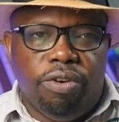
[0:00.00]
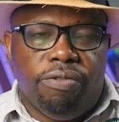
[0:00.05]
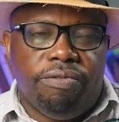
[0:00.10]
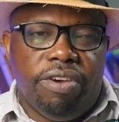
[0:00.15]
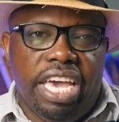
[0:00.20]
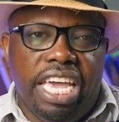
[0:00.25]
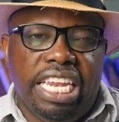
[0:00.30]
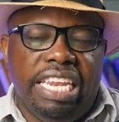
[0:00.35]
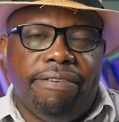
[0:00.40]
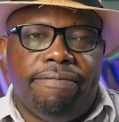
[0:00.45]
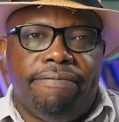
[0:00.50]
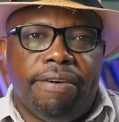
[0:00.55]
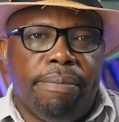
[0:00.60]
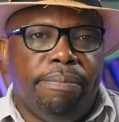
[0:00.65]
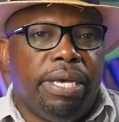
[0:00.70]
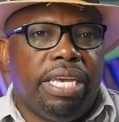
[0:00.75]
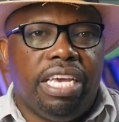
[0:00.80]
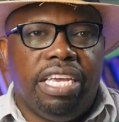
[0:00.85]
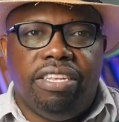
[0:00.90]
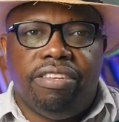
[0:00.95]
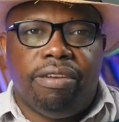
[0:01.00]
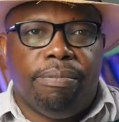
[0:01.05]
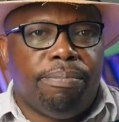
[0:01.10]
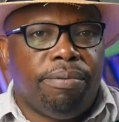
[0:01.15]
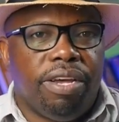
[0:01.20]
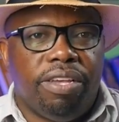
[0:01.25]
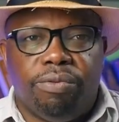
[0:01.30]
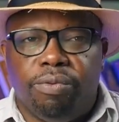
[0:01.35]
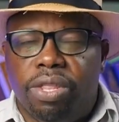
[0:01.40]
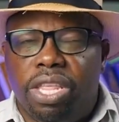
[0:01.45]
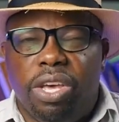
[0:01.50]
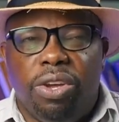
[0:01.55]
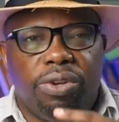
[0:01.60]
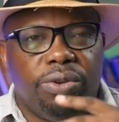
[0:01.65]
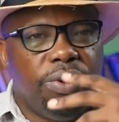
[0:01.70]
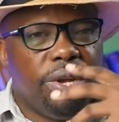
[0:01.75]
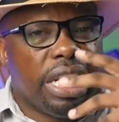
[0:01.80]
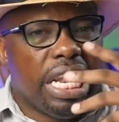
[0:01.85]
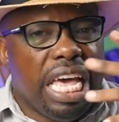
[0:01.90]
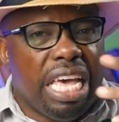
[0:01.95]
of any farming enterprise, whether you're
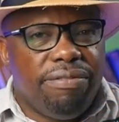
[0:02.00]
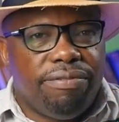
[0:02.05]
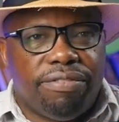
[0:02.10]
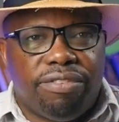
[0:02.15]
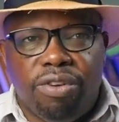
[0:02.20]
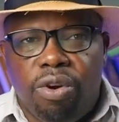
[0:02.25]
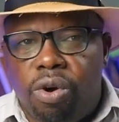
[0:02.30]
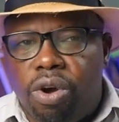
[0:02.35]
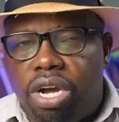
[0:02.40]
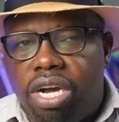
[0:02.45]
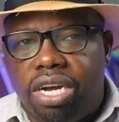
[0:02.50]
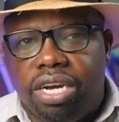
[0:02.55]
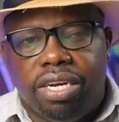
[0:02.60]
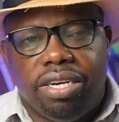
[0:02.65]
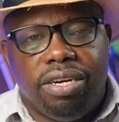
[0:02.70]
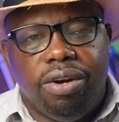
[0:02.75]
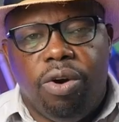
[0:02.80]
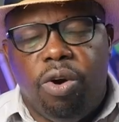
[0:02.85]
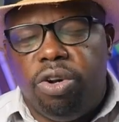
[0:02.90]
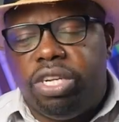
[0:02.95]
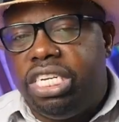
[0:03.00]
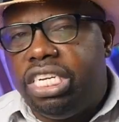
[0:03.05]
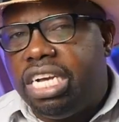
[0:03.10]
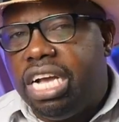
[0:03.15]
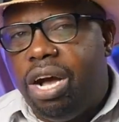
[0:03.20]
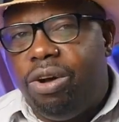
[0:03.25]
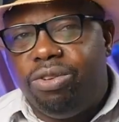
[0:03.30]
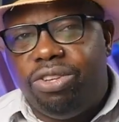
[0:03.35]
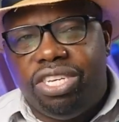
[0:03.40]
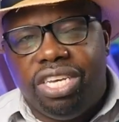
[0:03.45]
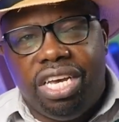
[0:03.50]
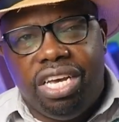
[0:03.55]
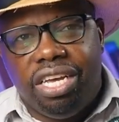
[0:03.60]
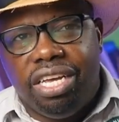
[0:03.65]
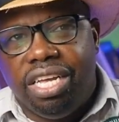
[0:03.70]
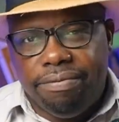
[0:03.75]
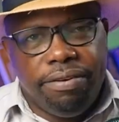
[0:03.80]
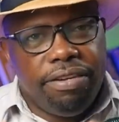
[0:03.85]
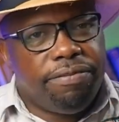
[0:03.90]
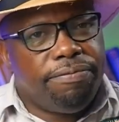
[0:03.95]
doing livestock,
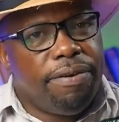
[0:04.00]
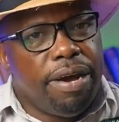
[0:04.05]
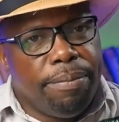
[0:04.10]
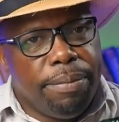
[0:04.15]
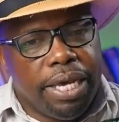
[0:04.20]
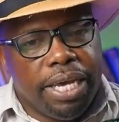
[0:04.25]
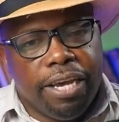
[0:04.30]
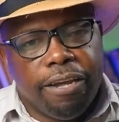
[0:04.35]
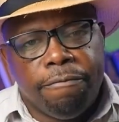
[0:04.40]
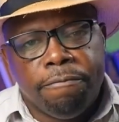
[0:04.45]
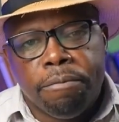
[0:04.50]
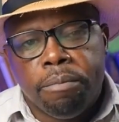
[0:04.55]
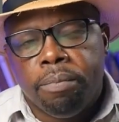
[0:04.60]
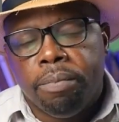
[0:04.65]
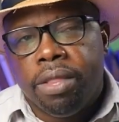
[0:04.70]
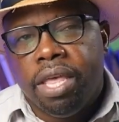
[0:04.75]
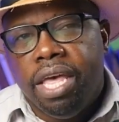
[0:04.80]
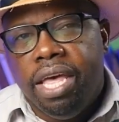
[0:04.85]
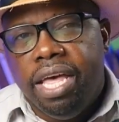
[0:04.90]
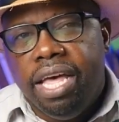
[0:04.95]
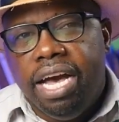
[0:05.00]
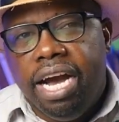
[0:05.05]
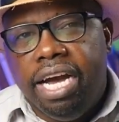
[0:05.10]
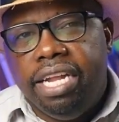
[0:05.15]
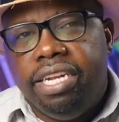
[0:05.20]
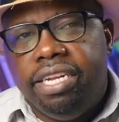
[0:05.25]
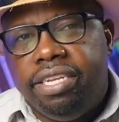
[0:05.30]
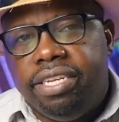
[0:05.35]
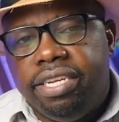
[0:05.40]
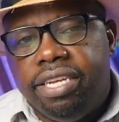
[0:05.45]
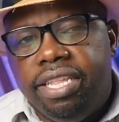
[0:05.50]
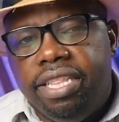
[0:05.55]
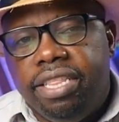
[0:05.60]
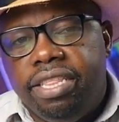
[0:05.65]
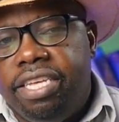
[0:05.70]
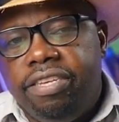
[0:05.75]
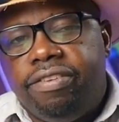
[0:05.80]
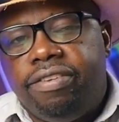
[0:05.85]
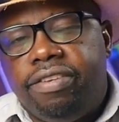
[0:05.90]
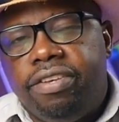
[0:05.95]
horticulture, fish farming, and
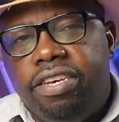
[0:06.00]
this